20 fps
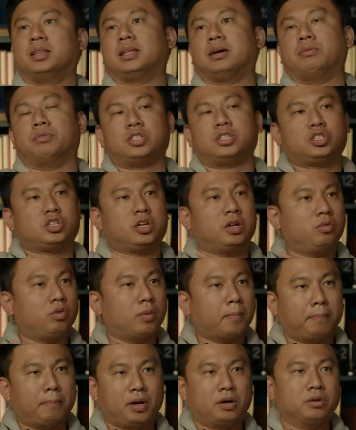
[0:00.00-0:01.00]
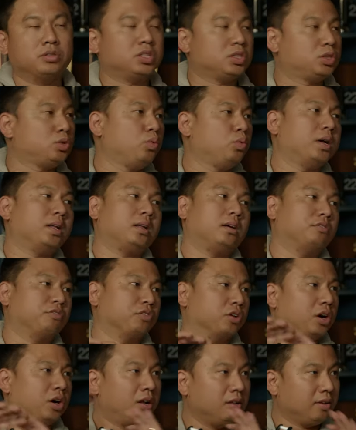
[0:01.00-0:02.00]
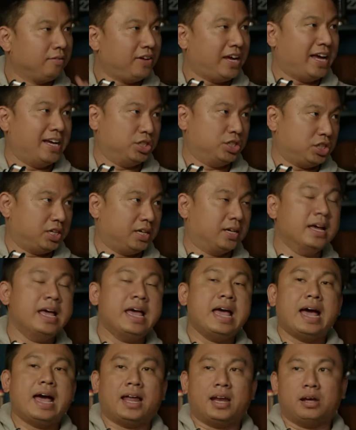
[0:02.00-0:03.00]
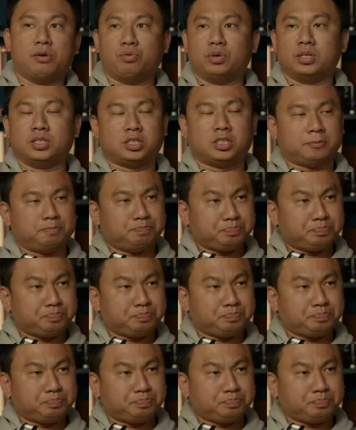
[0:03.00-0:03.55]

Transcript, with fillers: that was trying to impose its will over all of Asia, and it was